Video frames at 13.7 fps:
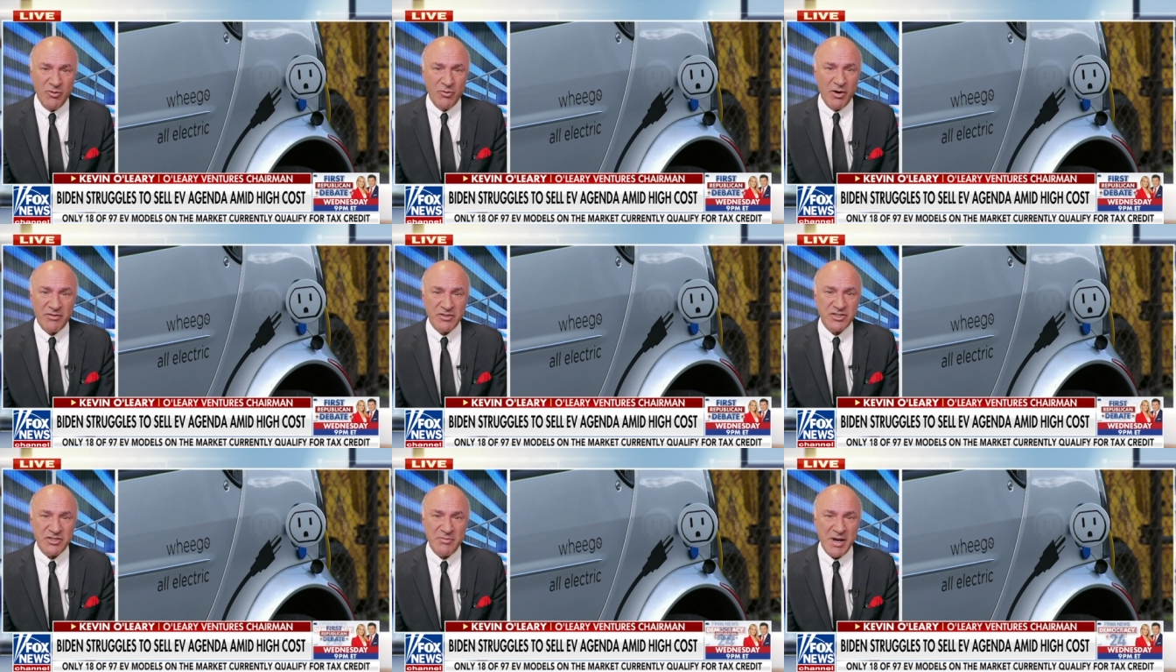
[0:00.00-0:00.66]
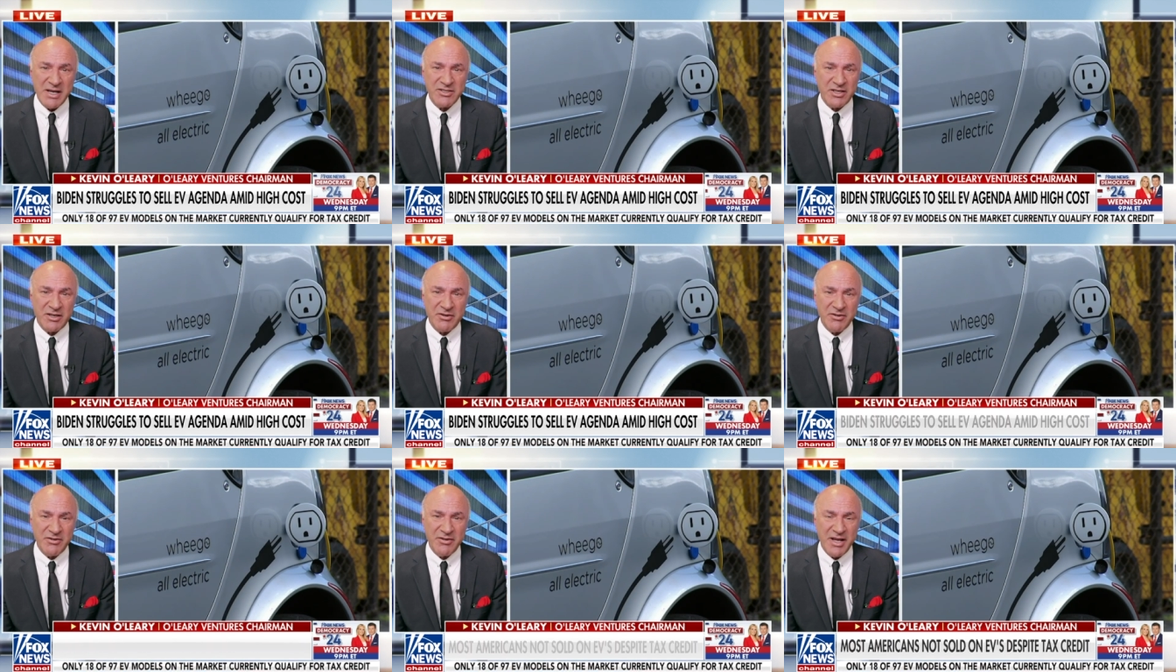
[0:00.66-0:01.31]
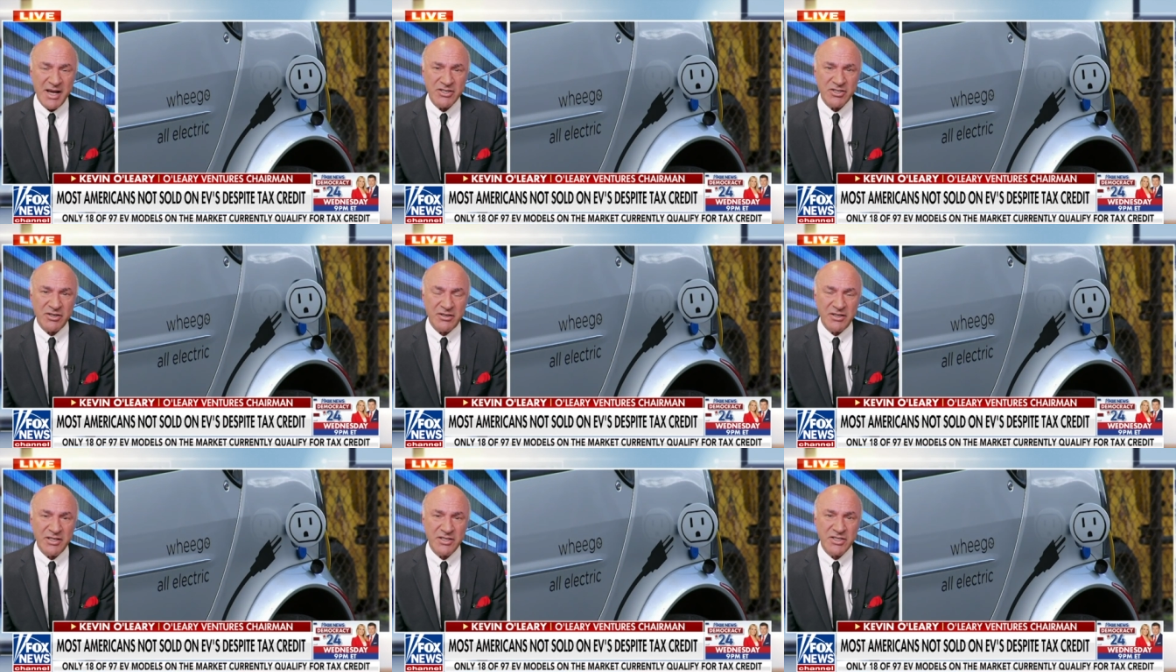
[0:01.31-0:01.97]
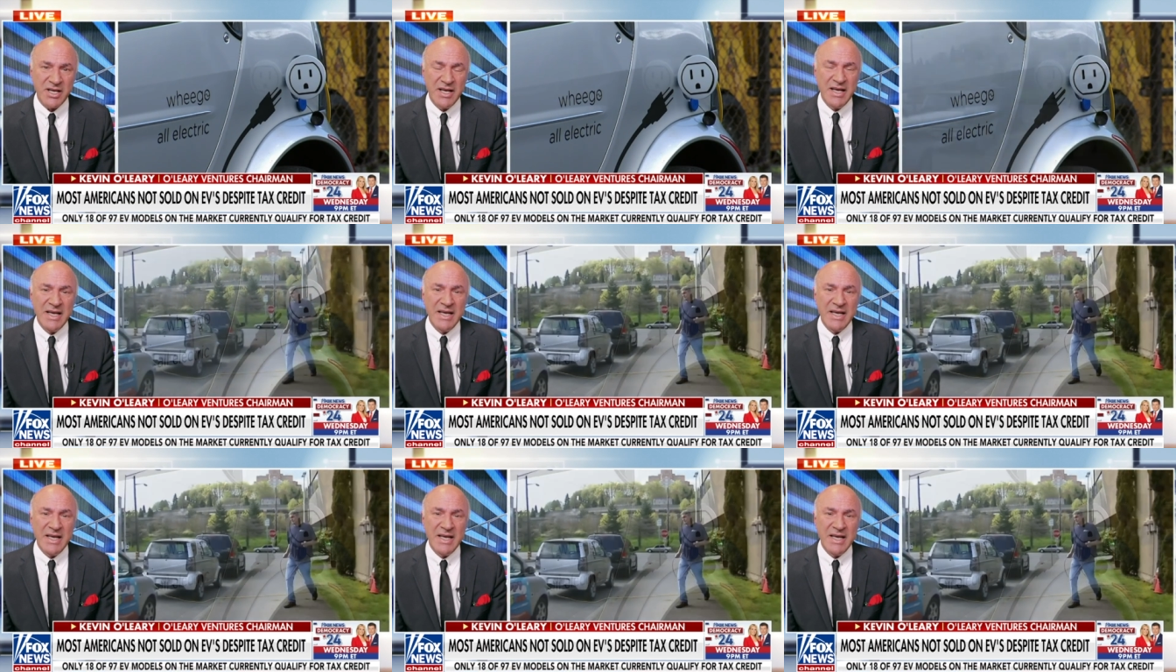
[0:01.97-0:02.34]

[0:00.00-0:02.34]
whether it's domestic or international, is